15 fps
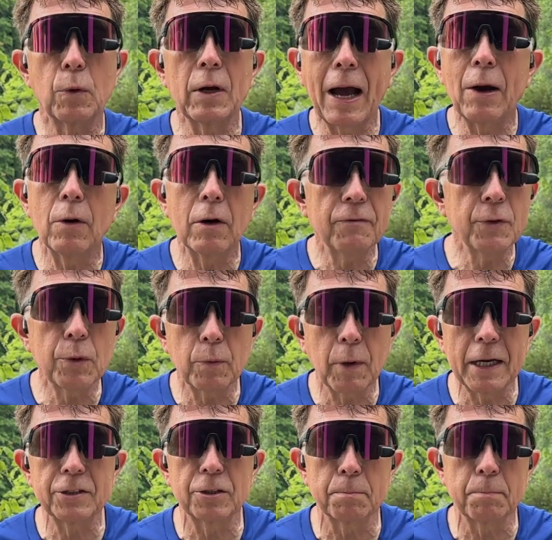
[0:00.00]
However you
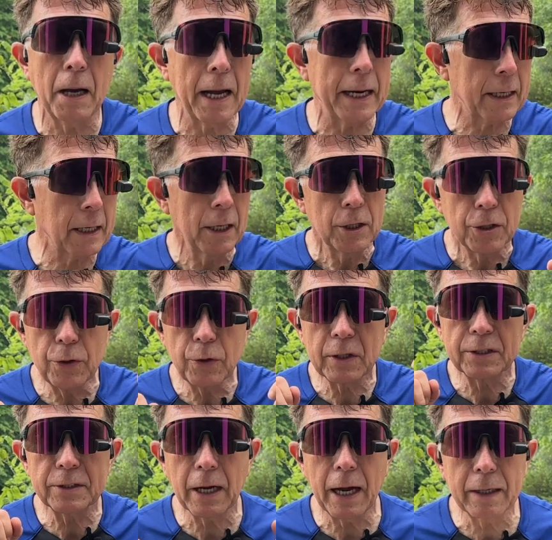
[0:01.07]
ride your bike, you
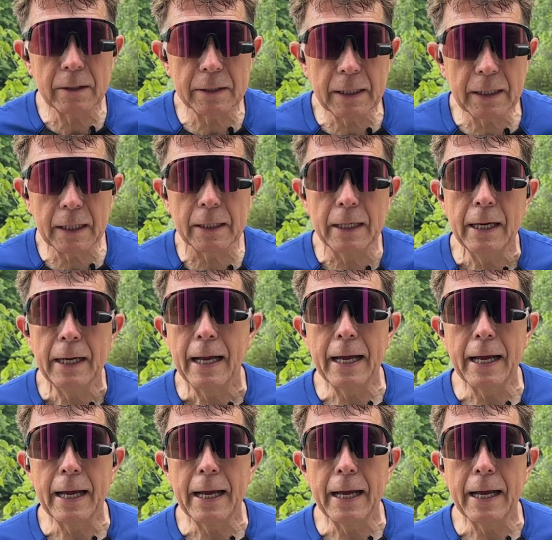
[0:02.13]
can dial it in.